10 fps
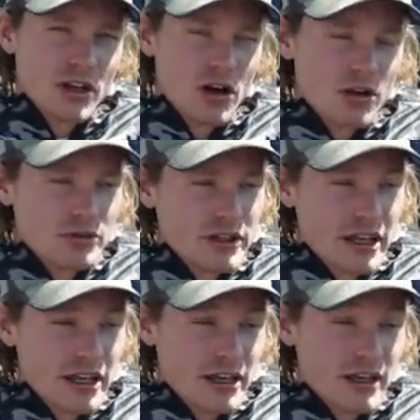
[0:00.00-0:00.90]
So,
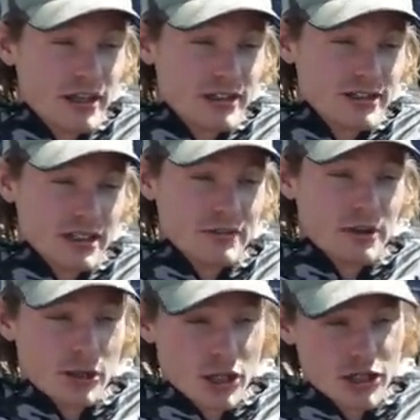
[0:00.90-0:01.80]
because
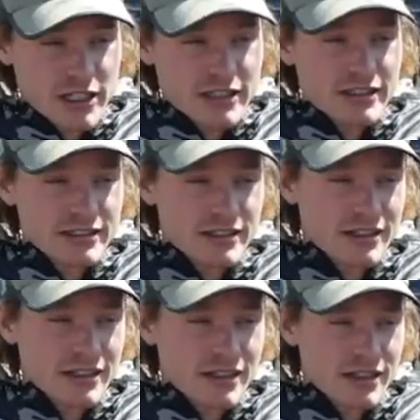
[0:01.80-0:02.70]
if I'm hurting,
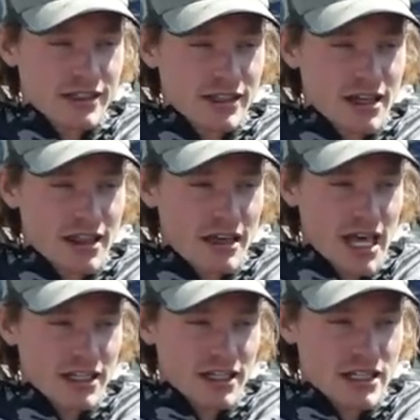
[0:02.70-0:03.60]

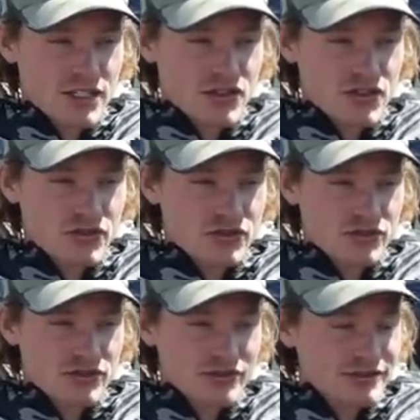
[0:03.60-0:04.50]
that is
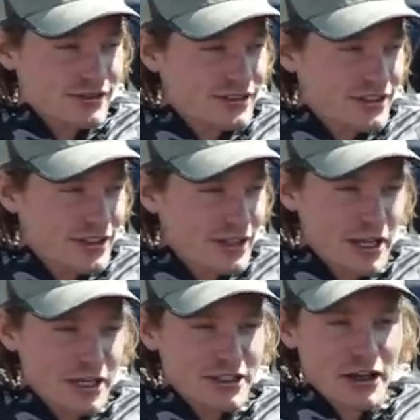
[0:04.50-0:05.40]

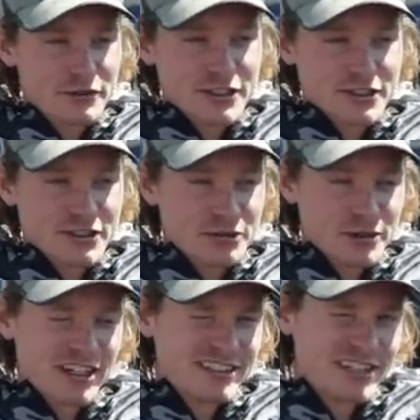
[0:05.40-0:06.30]
like enough to still
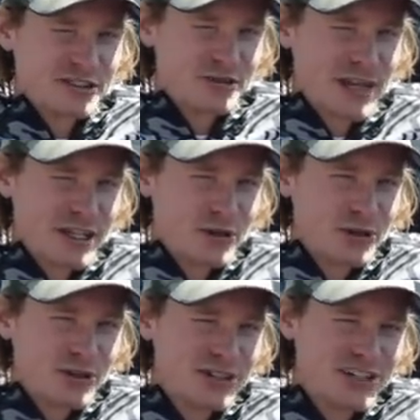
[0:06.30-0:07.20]
run under my goal.